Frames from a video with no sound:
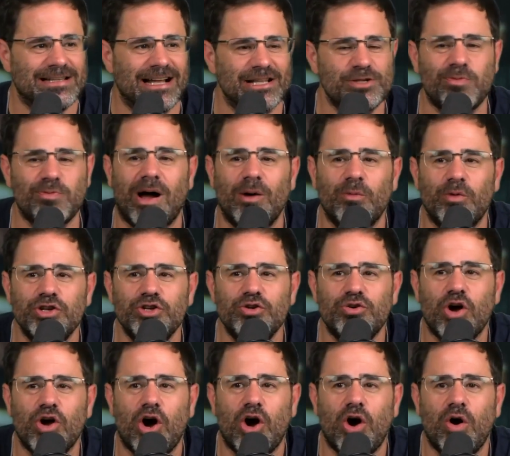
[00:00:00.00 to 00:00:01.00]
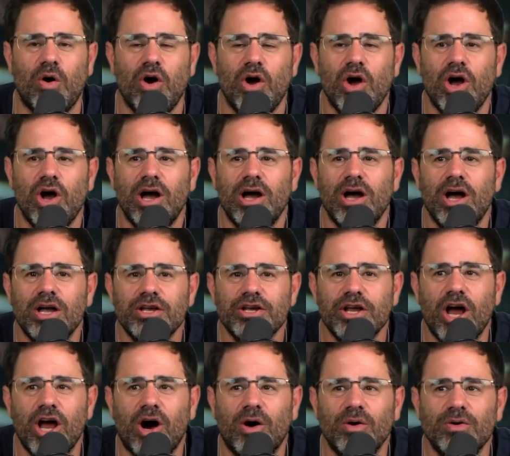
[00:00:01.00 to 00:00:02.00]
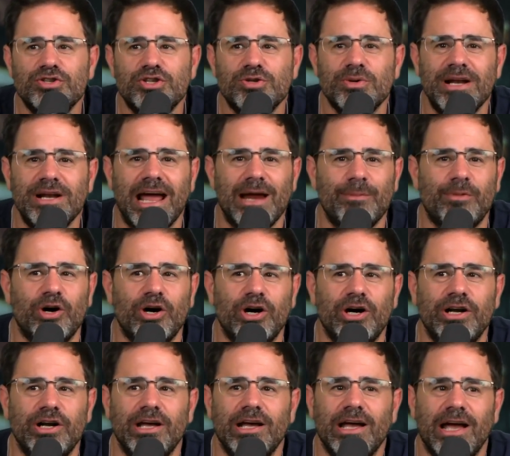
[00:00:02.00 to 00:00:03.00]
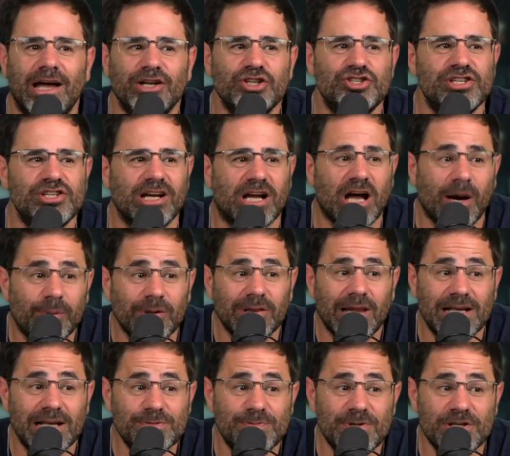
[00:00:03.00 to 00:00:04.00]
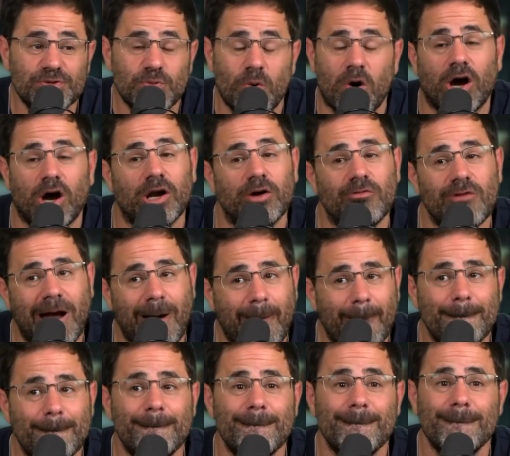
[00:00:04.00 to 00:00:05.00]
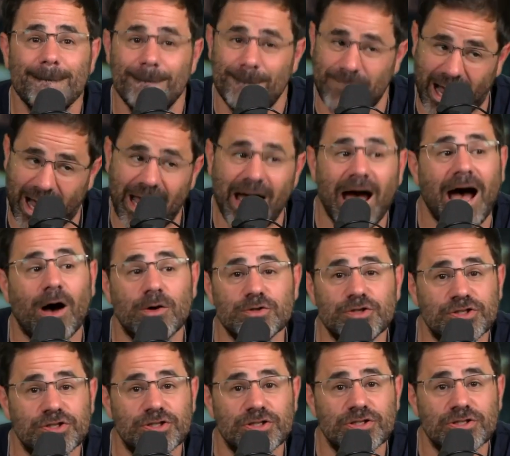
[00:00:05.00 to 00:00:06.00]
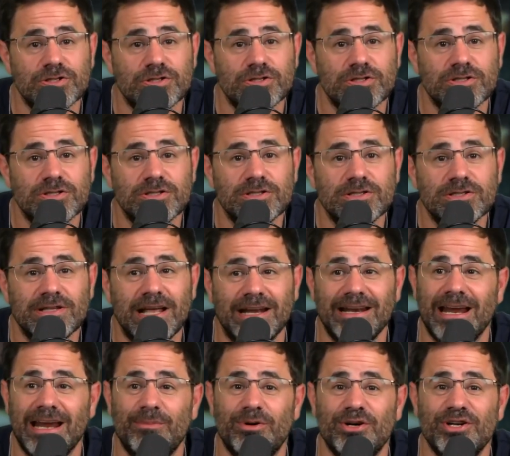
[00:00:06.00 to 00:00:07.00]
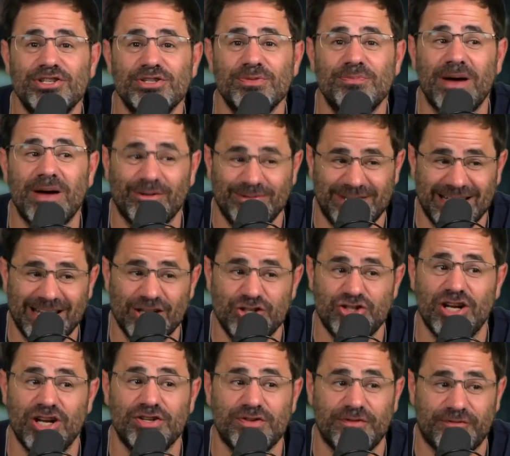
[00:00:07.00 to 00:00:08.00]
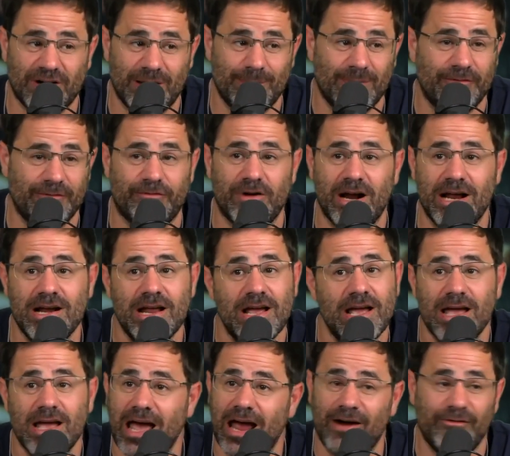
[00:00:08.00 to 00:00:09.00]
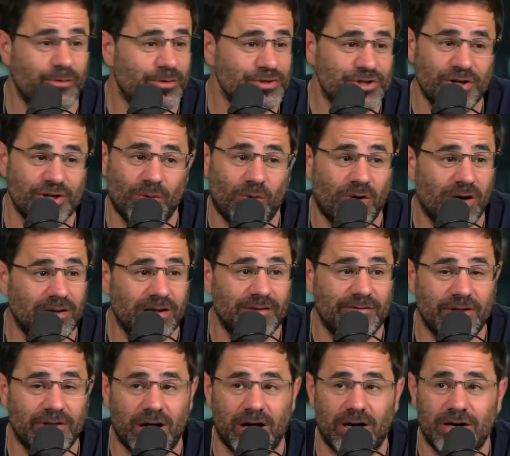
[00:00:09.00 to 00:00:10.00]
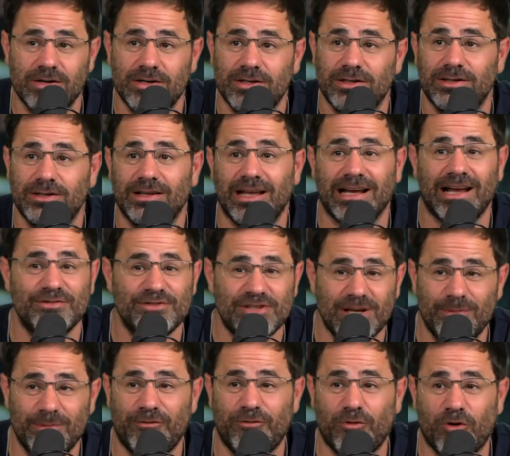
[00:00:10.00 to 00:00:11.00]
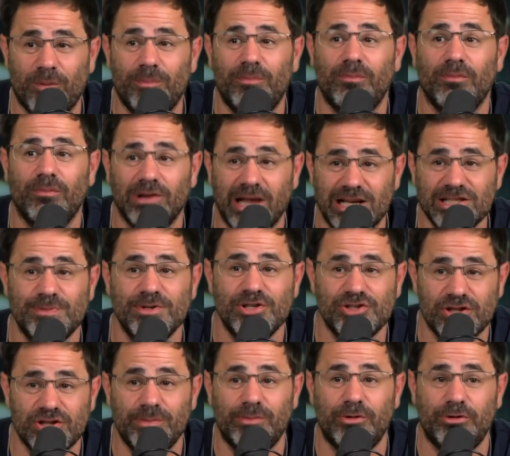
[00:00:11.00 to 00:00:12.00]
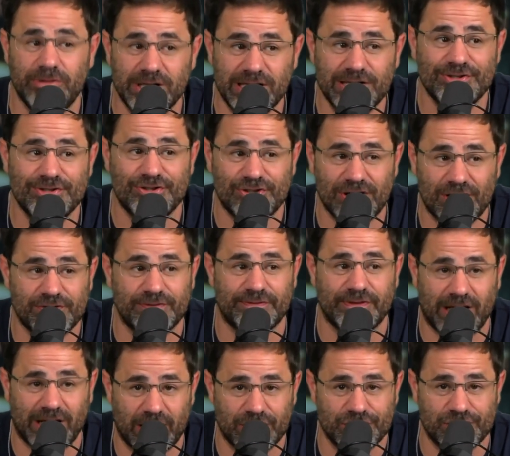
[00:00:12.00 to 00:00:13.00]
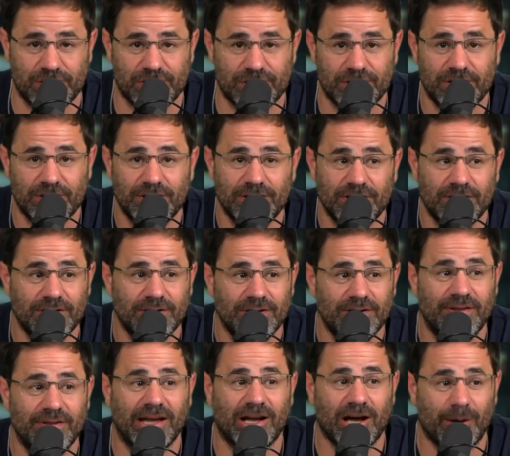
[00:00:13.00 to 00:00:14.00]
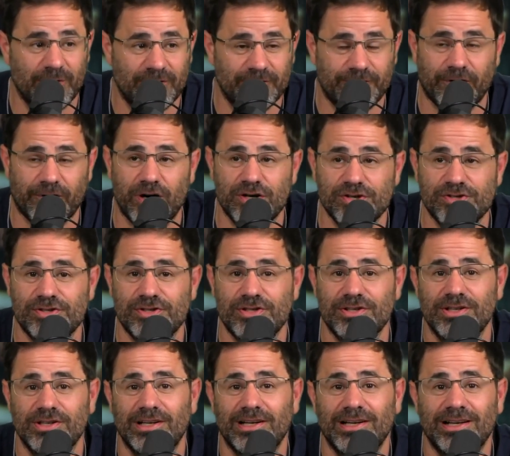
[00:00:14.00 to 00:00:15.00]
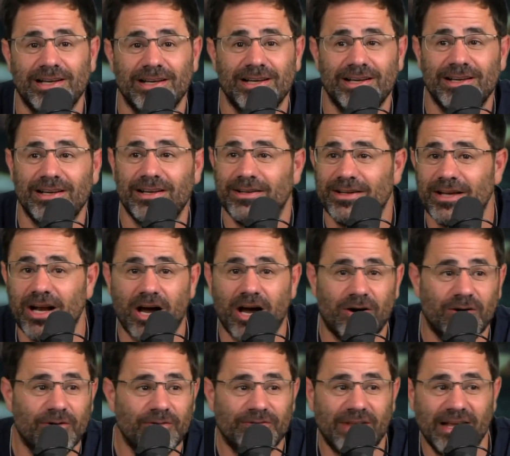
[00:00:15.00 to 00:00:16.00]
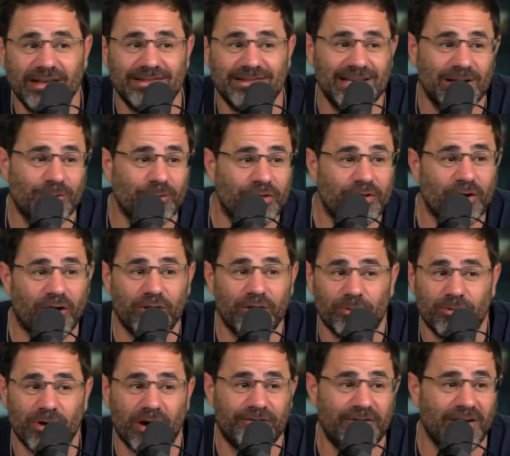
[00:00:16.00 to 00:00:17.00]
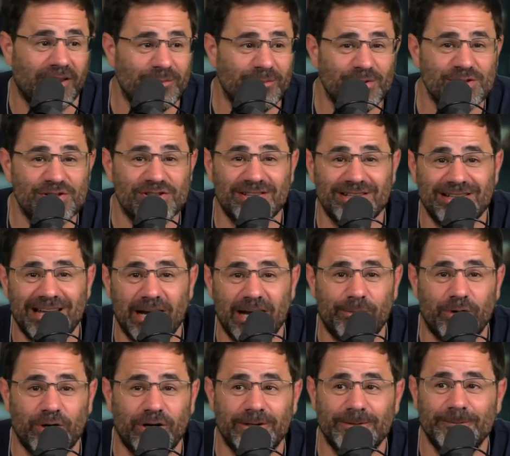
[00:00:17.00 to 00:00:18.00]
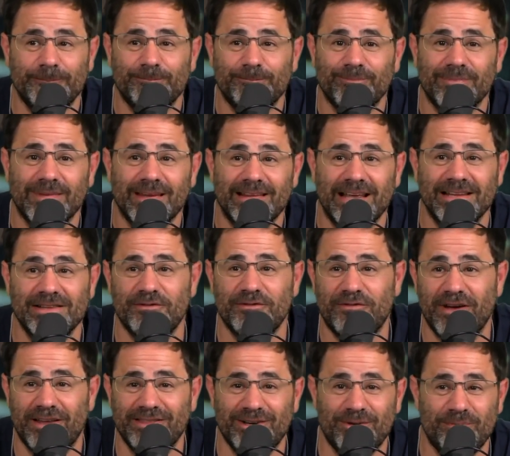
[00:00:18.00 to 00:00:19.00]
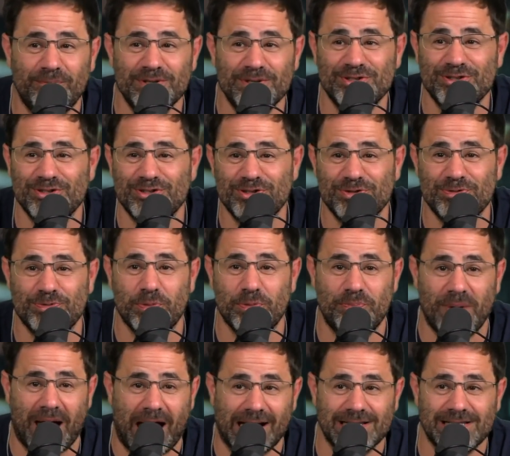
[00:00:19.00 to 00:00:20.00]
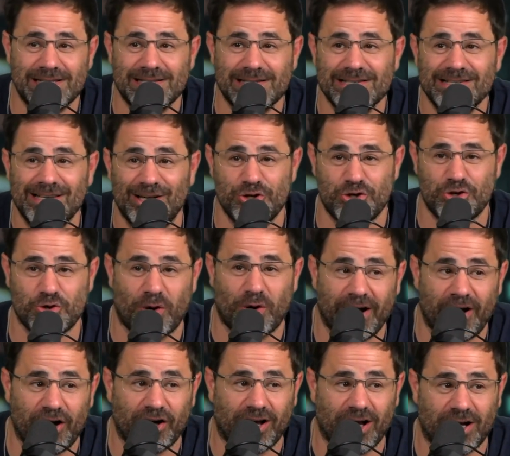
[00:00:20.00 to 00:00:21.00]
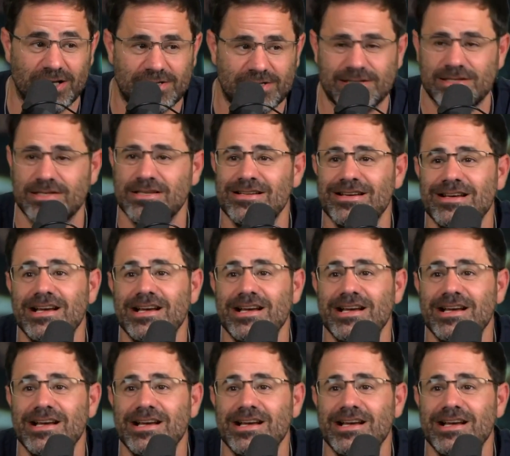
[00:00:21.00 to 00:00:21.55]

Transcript: That's why when you go, you know, to a neighborhood and you see a couple lesbians walking around, buy a house. That neighborhood's about to get gentrified, my friend. Everyone's going to want to live there. Like I've said before, lesbians are the Marines of gentrification. They come in first, you know, they deal with all the rough elements of the neighborhood. They defend their businesses with bats and short haircuts.